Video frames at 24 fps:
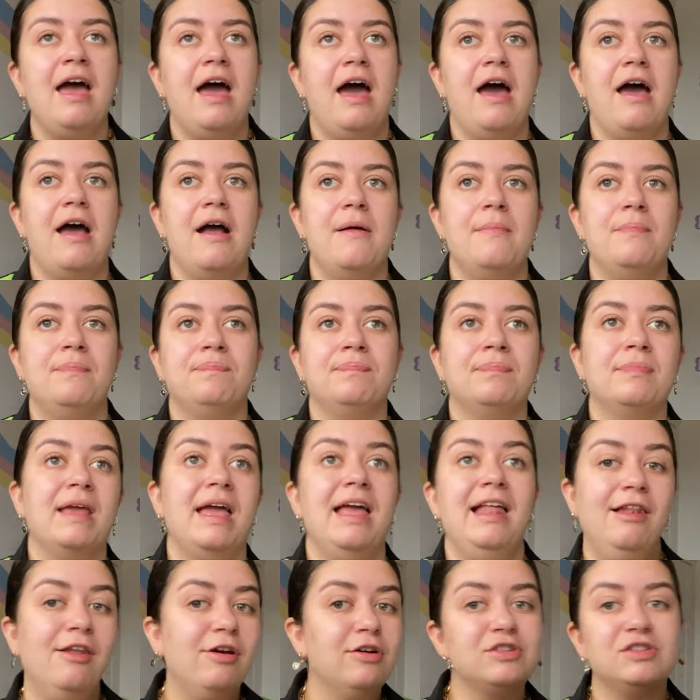It
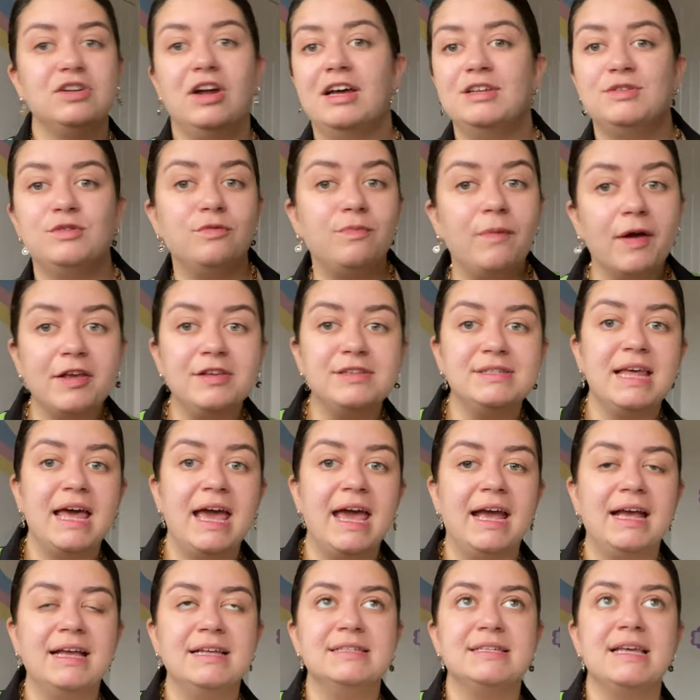looks nice with most
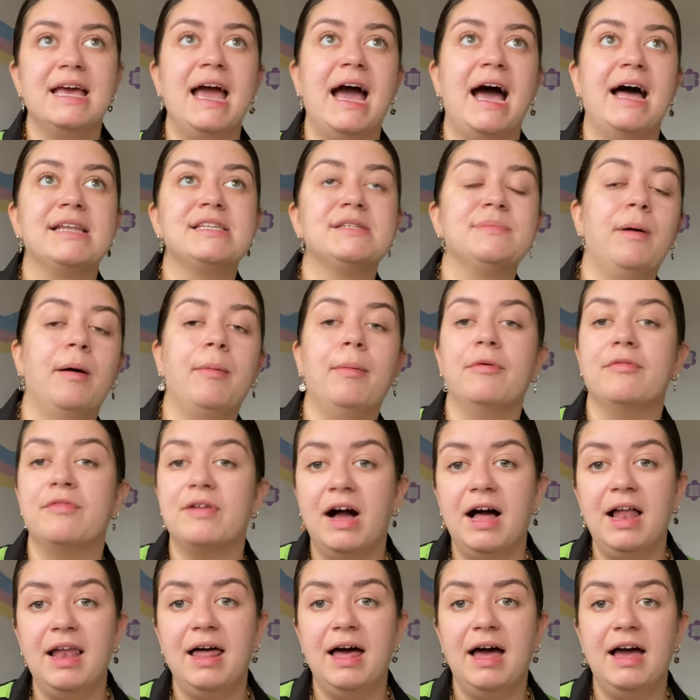things. It adds a pop of
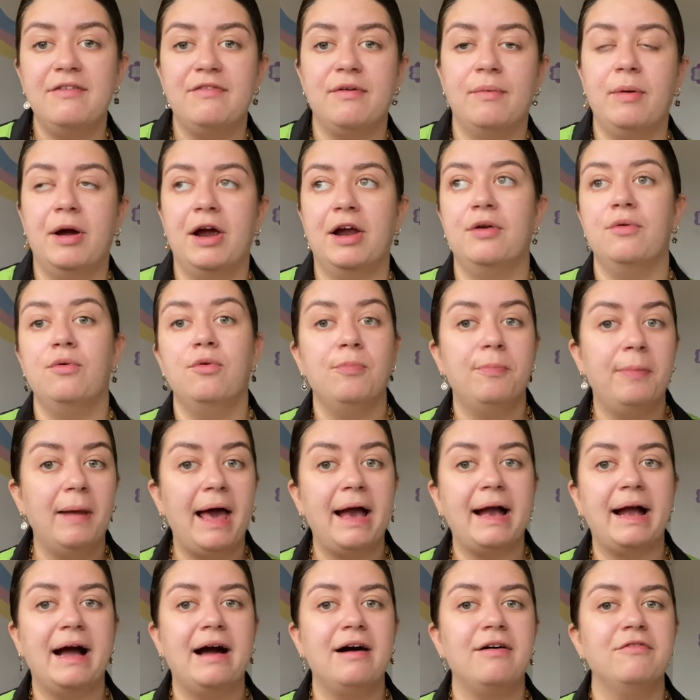colour if I'm wearing an all
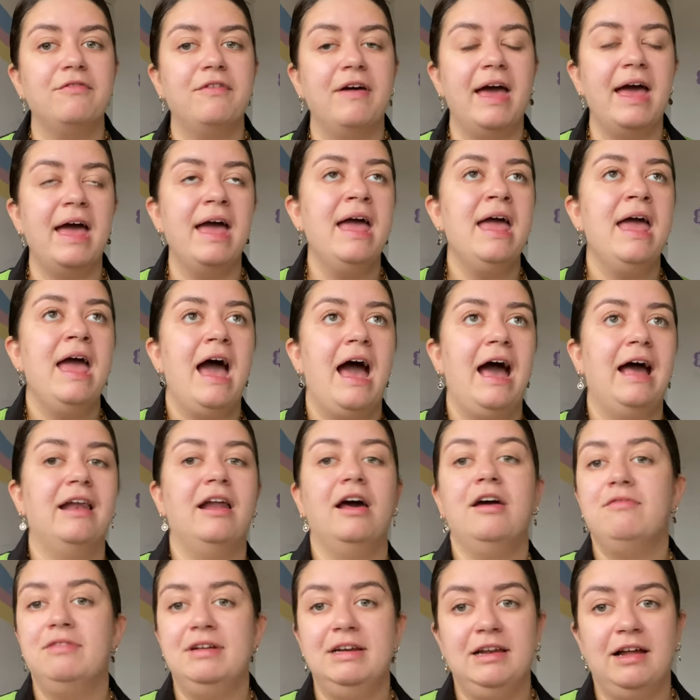black outfit, and I
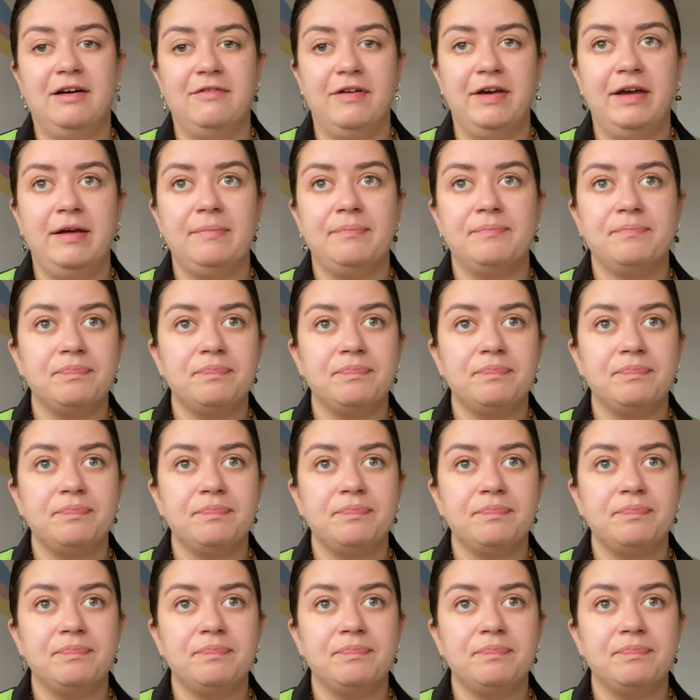really love it.